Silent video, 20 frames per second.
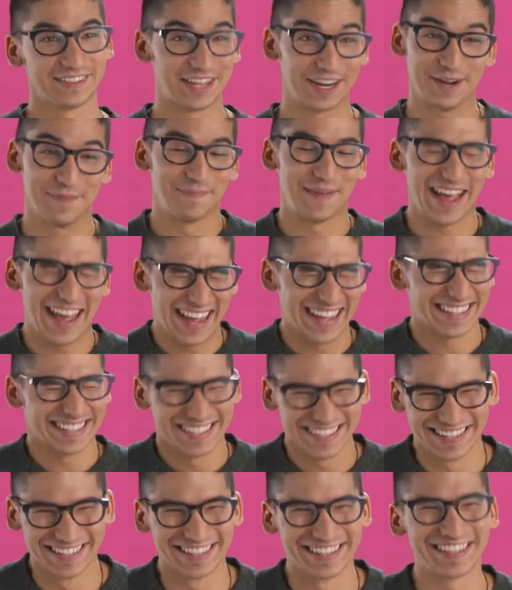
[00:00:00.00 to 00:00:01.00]
Like a
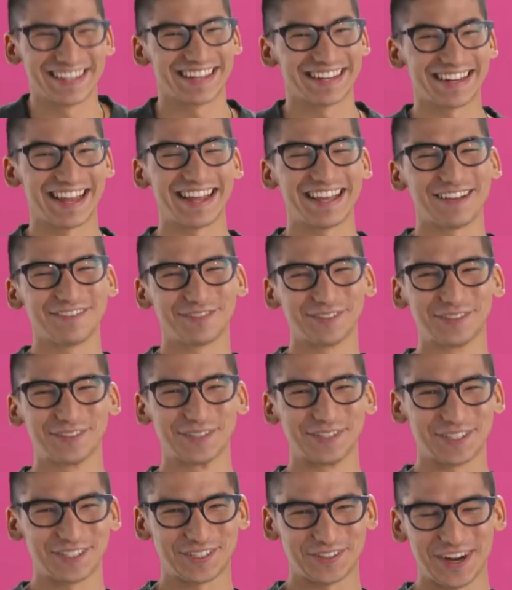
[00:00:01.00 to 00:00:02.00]
match. Ignite el
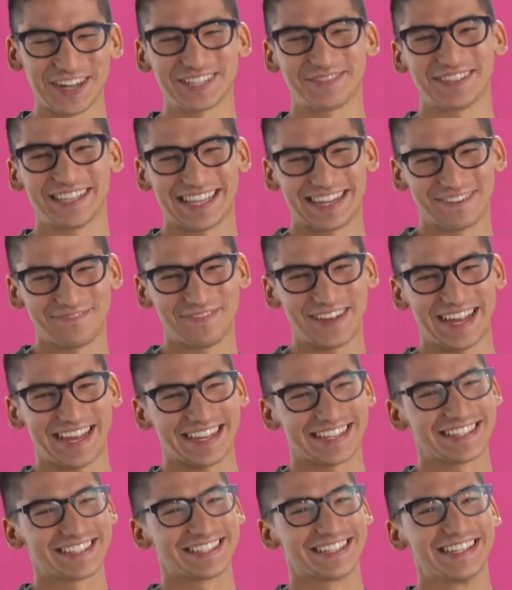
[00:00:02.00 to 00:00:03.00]
futuro strikes me like a
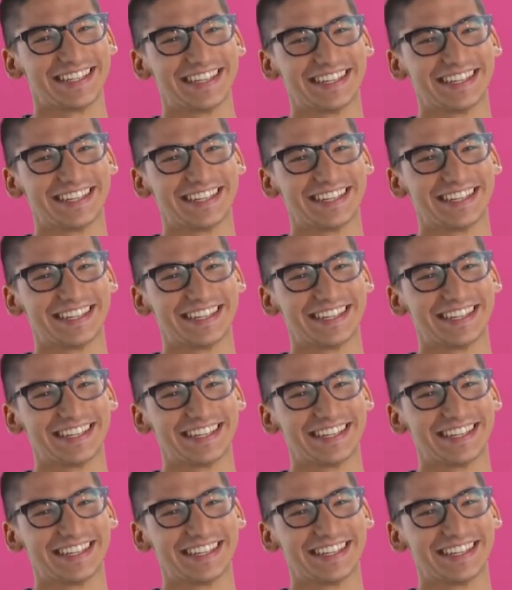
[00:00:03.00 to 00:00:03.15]
match.